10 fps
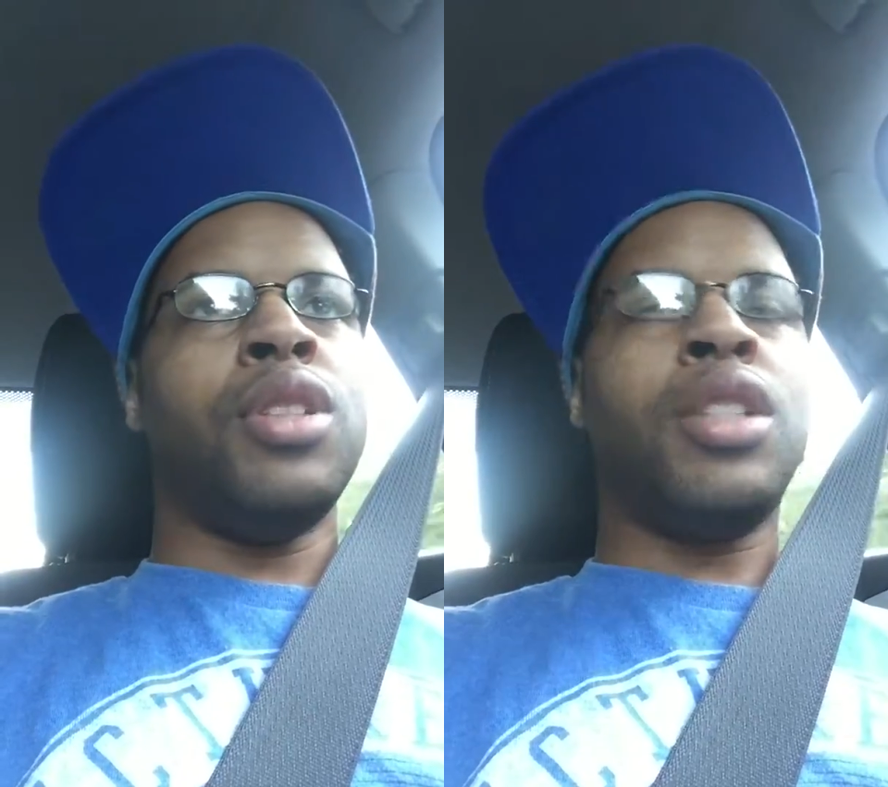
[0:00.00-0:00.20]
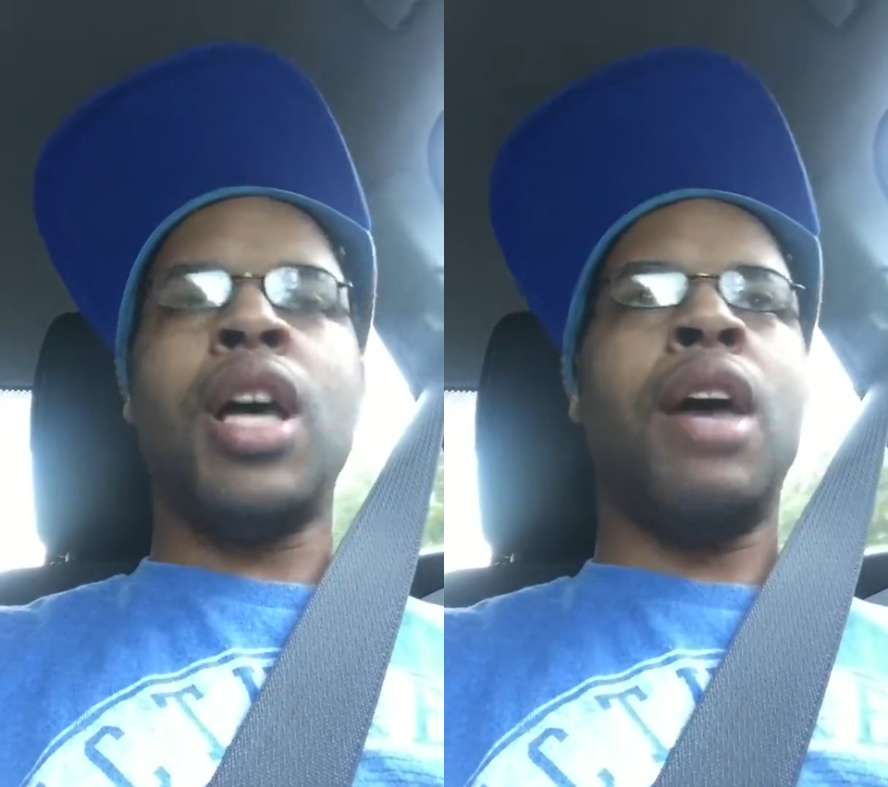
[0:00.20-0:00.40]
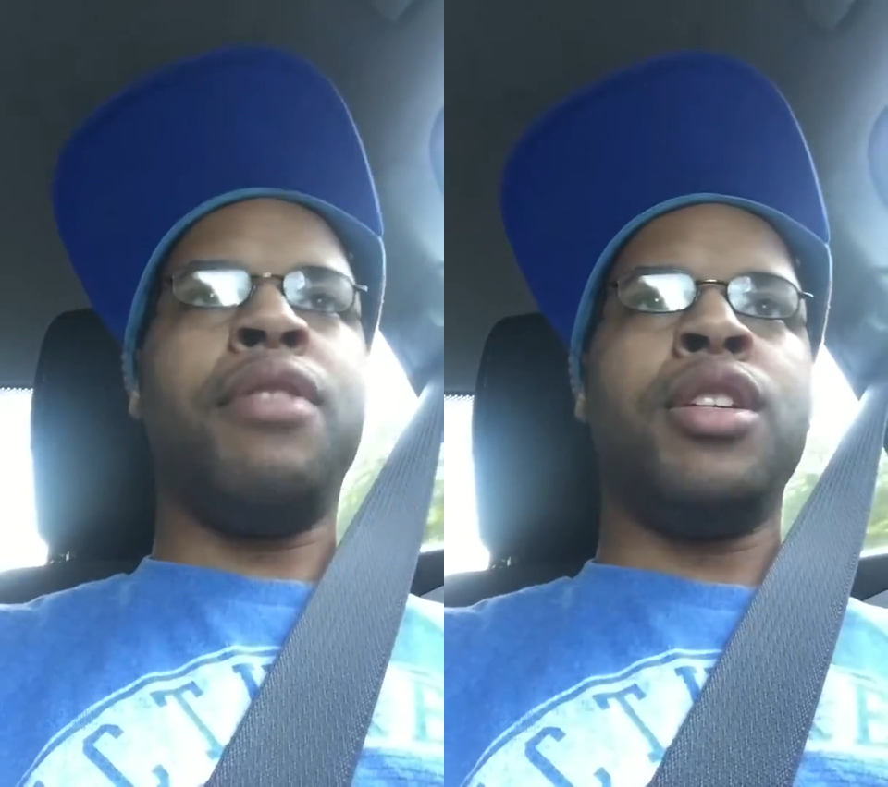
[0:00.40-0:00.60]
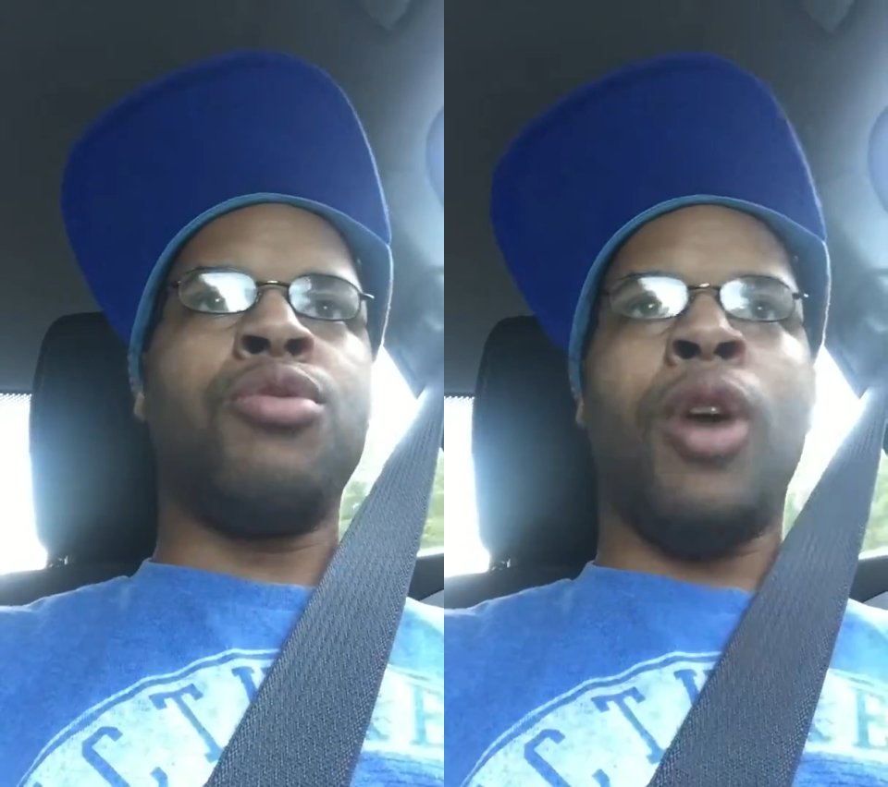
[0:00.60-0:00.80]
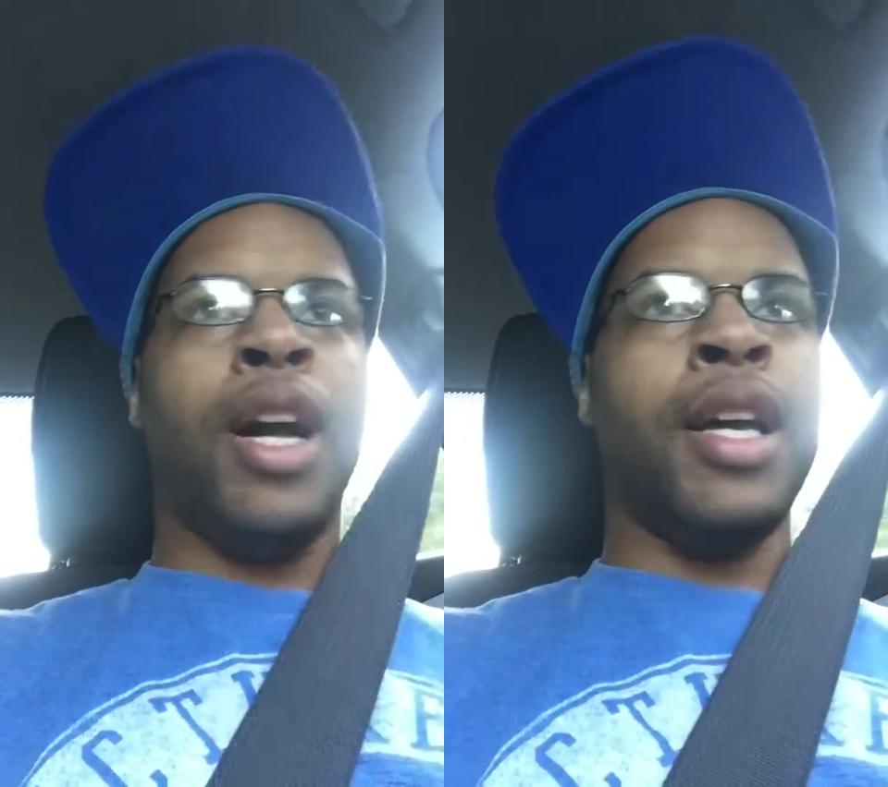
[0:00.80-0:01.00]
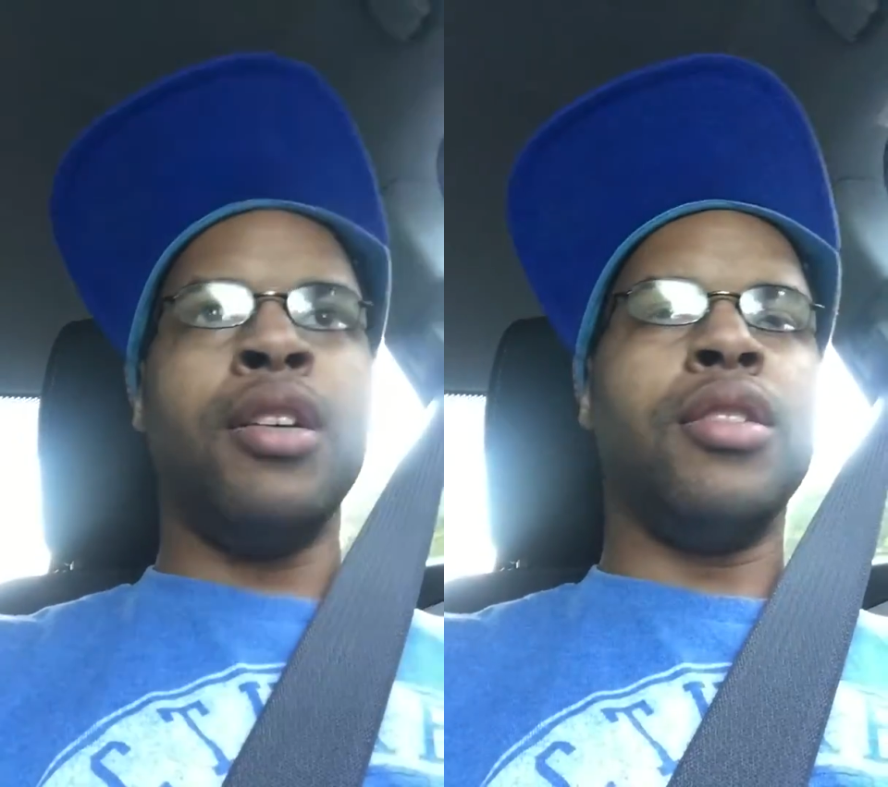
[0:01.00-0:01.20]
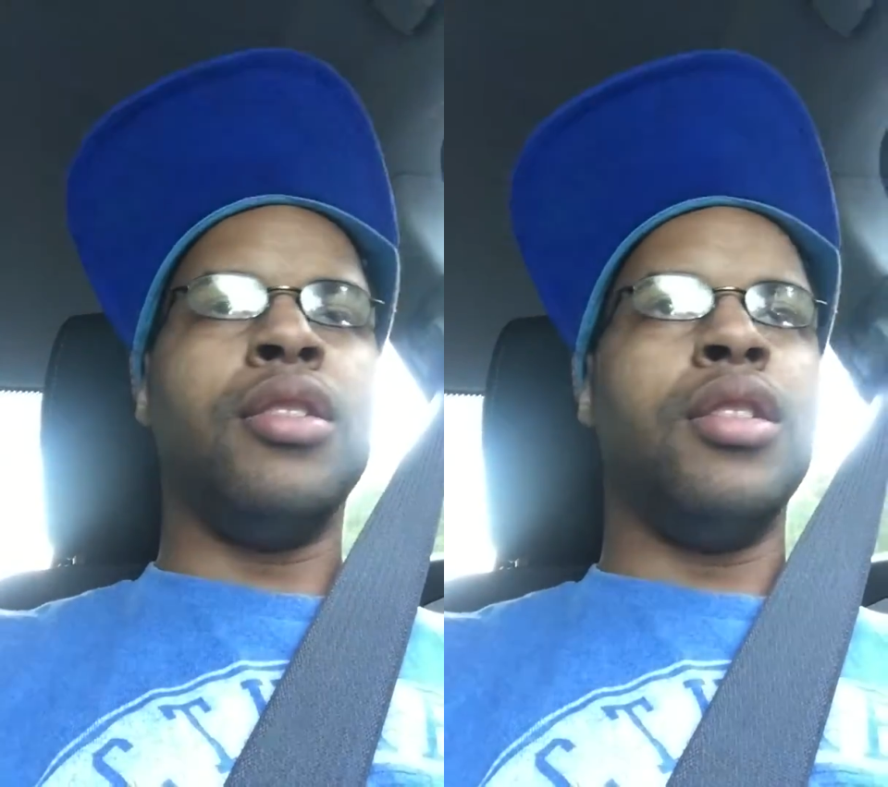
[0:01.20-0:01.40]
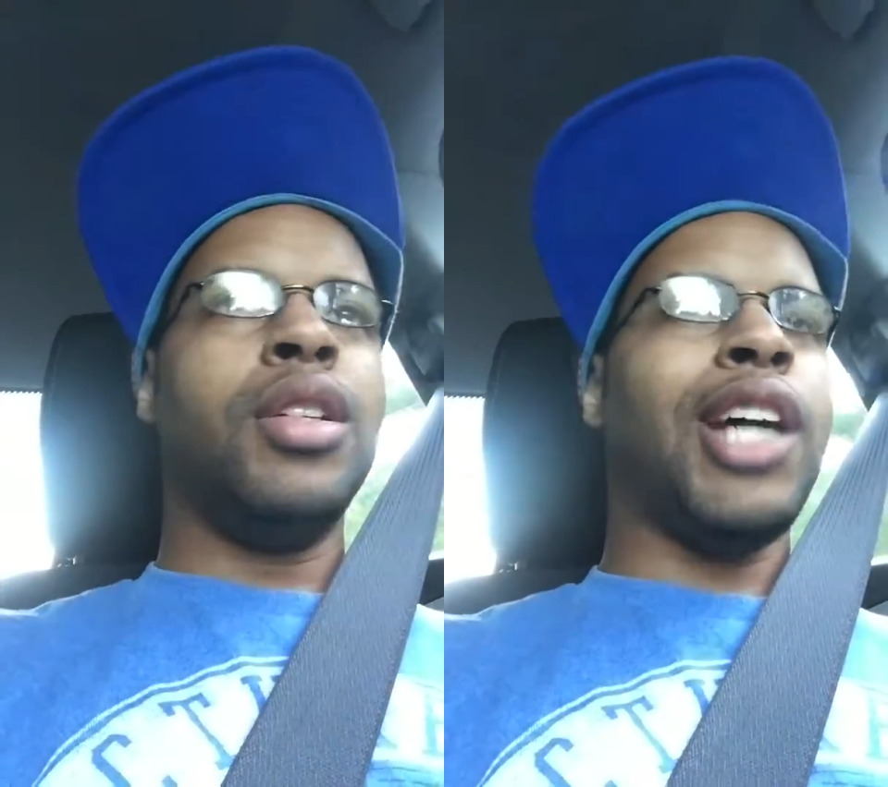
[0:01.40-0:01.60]
It's obvious why.
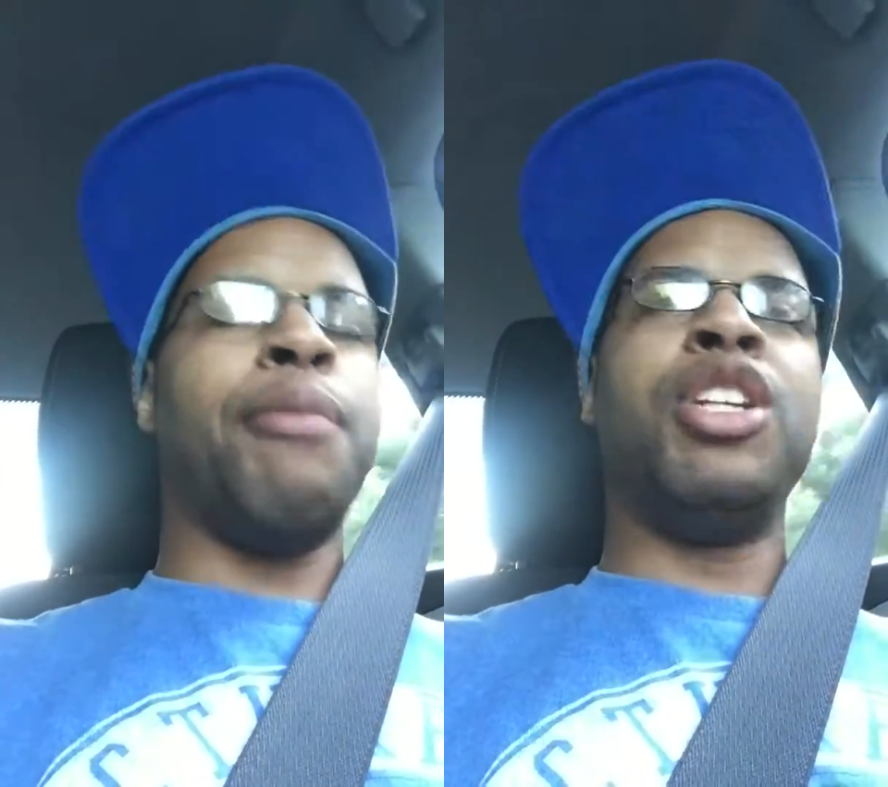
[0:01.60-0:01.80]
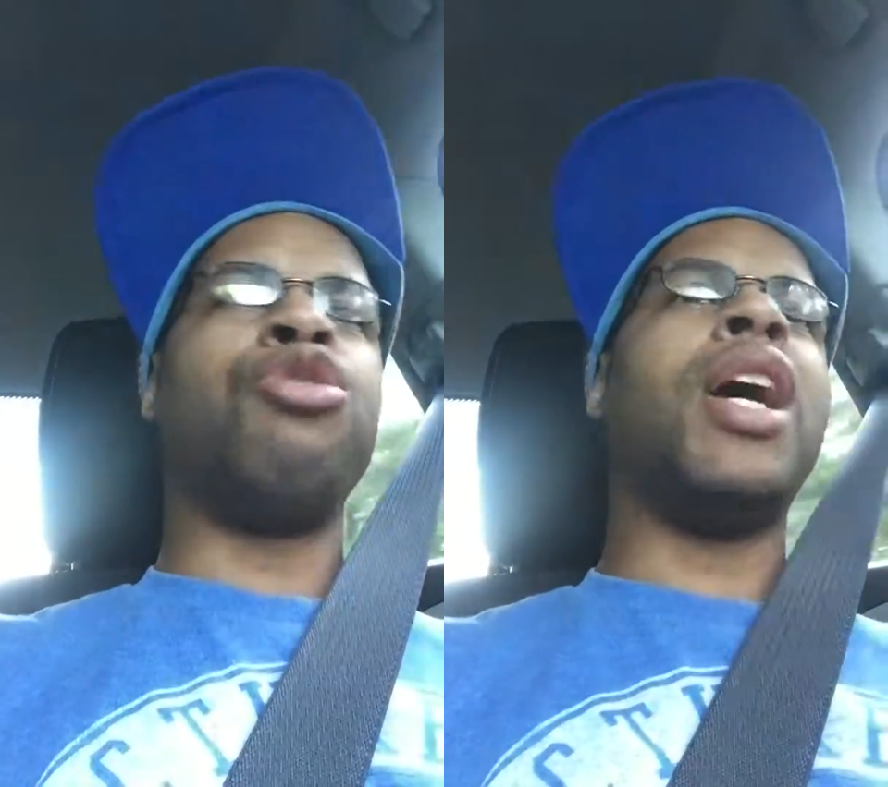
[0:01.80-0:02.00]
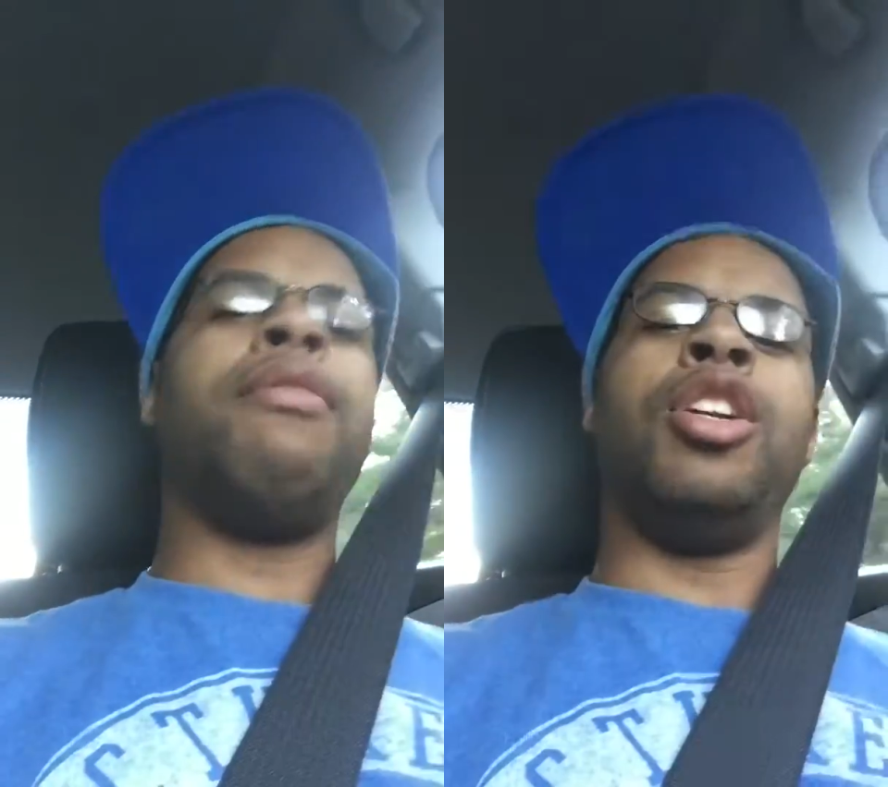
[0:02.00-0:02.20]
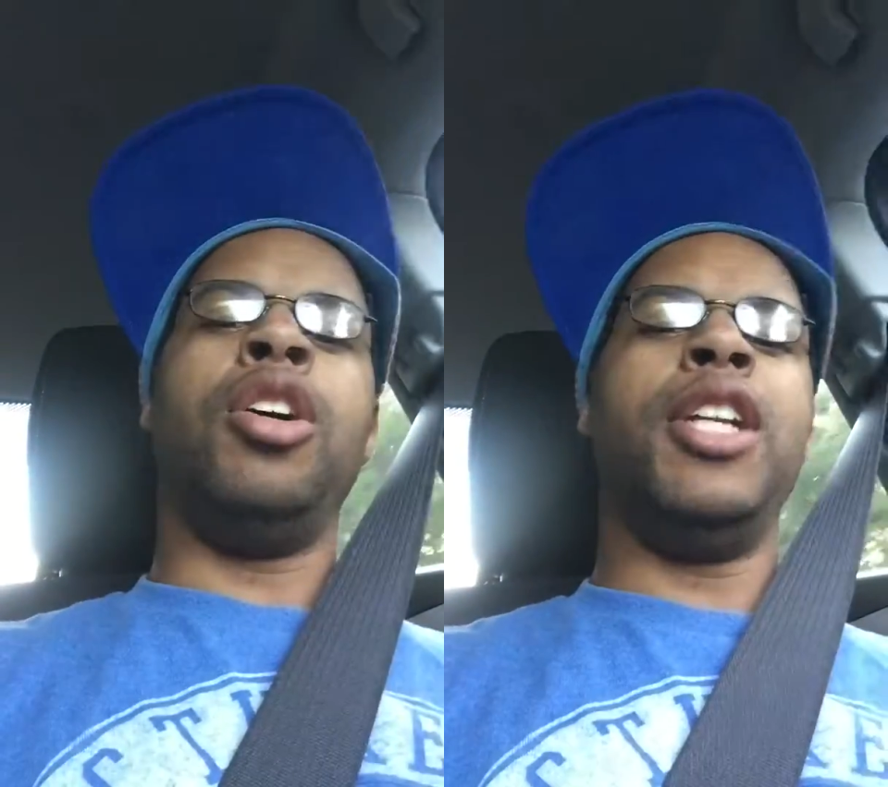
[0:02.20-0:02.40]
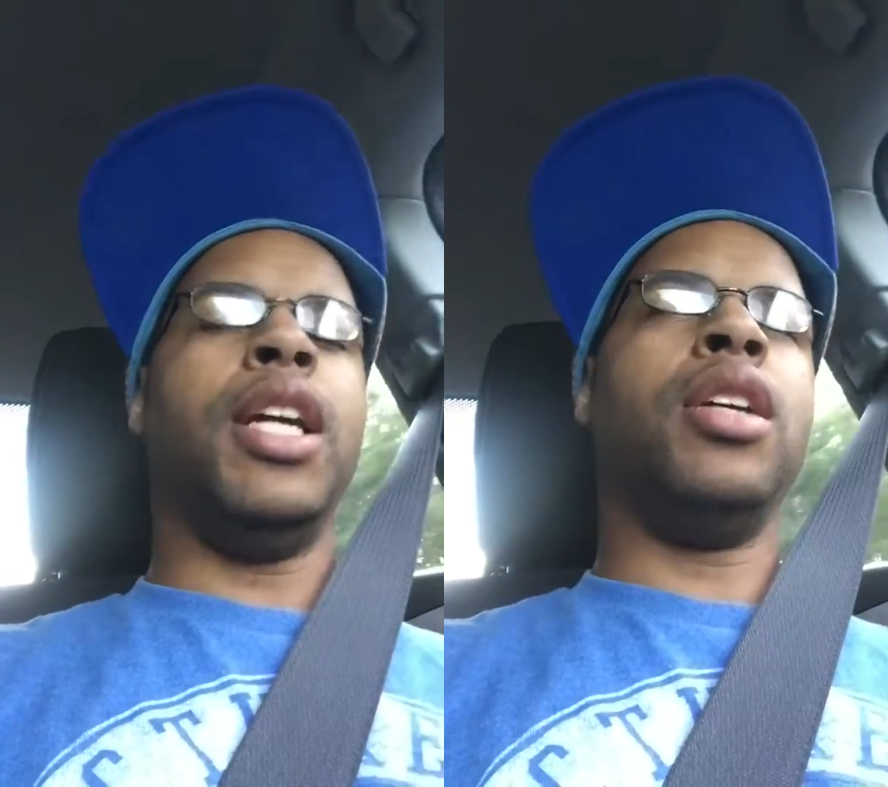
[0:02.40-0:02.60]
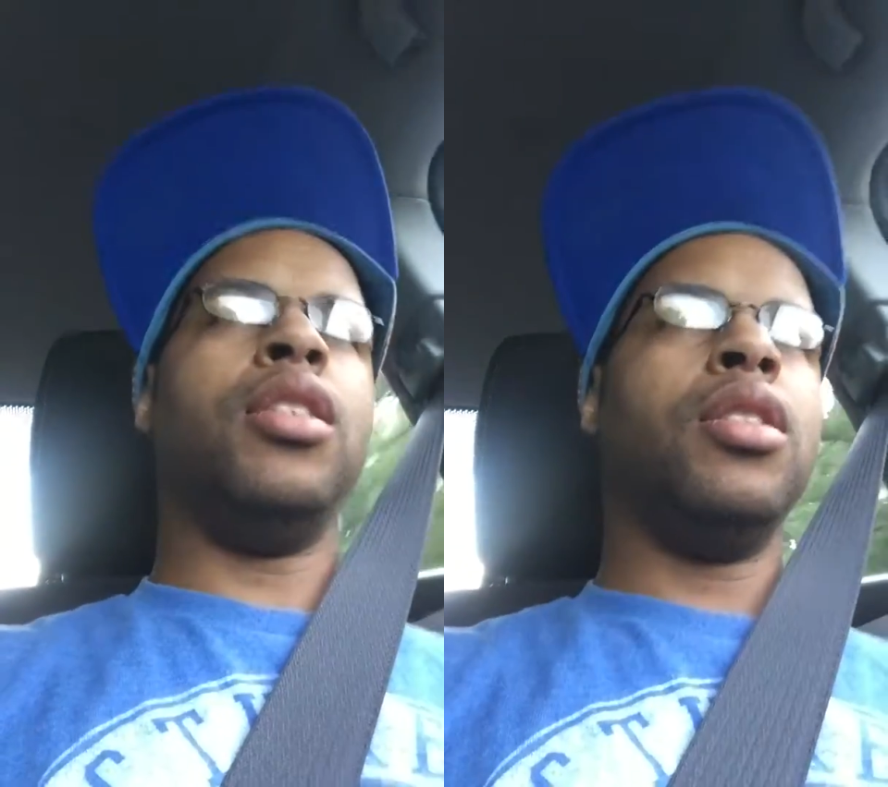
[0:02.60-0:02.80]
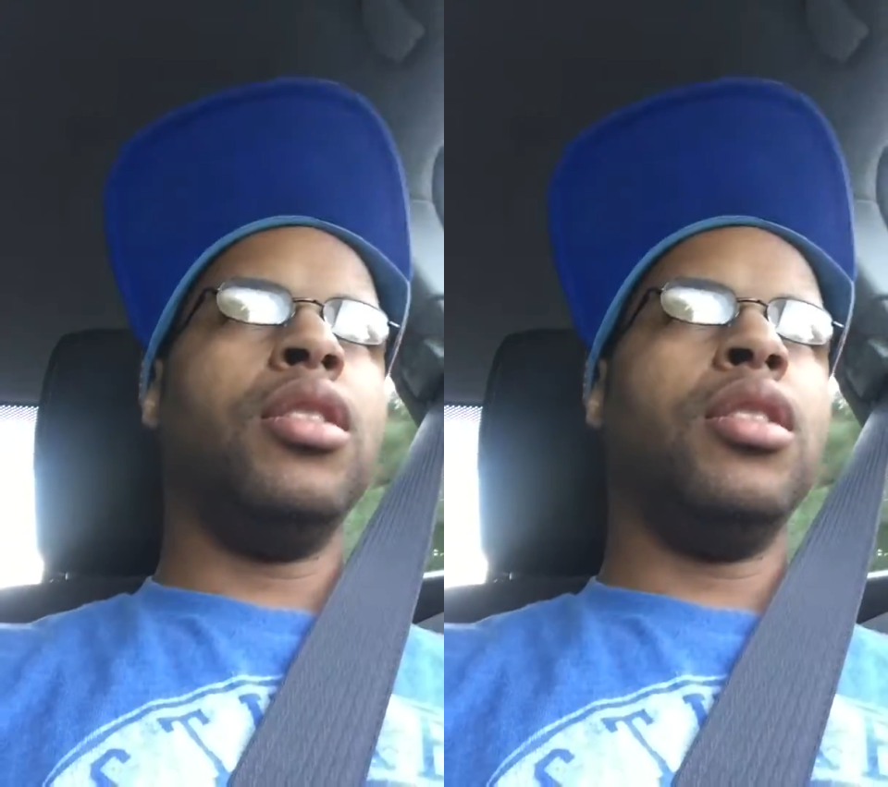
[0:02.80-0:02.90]
I've been driving all day.